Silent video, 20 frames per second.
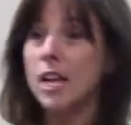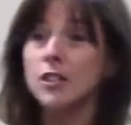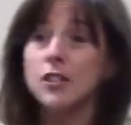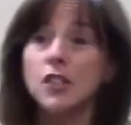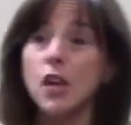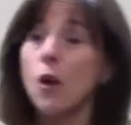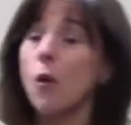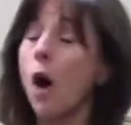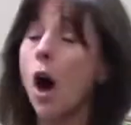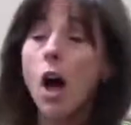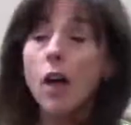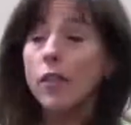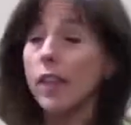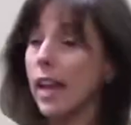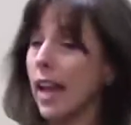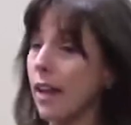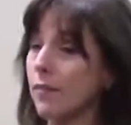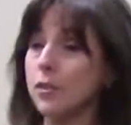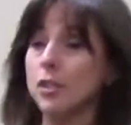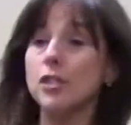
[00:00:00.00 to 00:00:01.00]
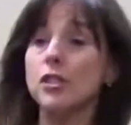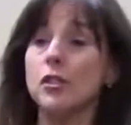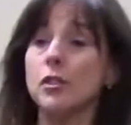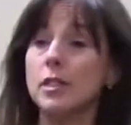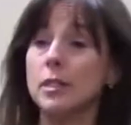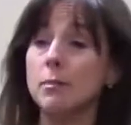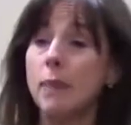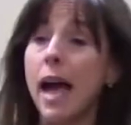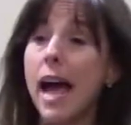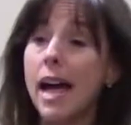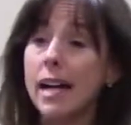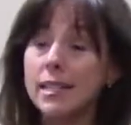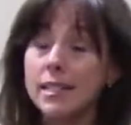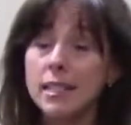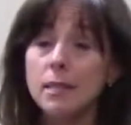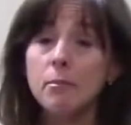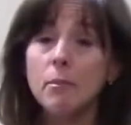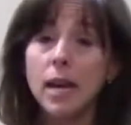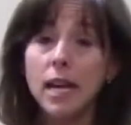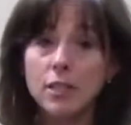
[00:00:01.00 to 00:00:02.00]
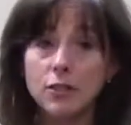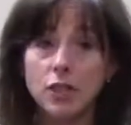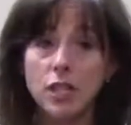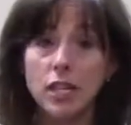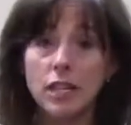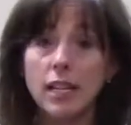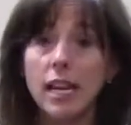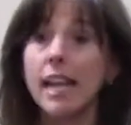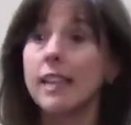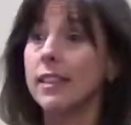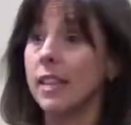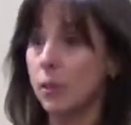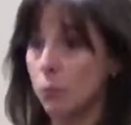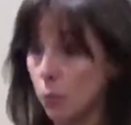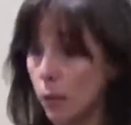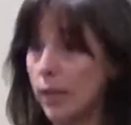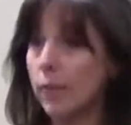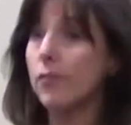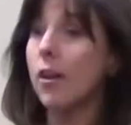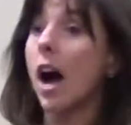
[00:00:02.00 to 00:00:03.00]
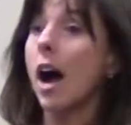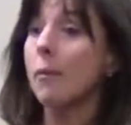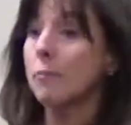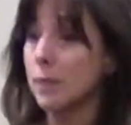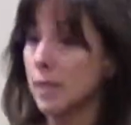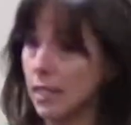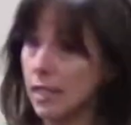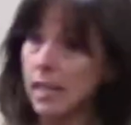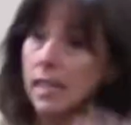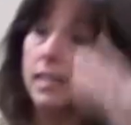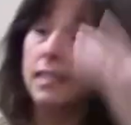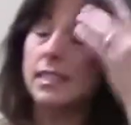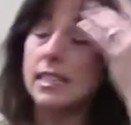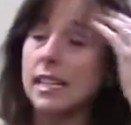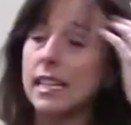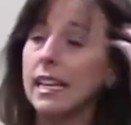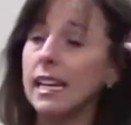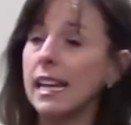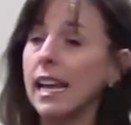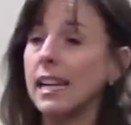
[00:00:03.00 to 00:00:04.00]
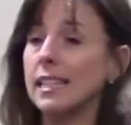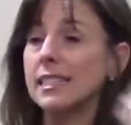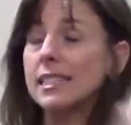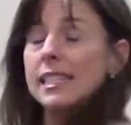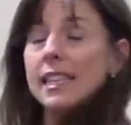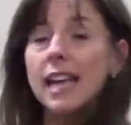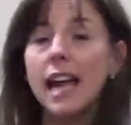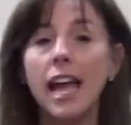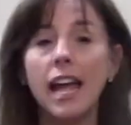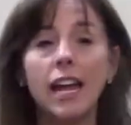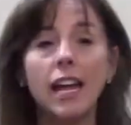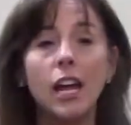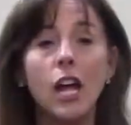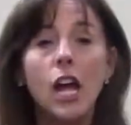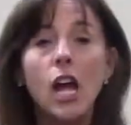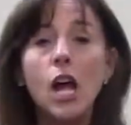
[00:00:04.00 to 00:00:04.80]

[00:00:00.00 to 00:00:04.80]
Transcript: So all they have to do is pass the budget, and then we've opted into ESEA.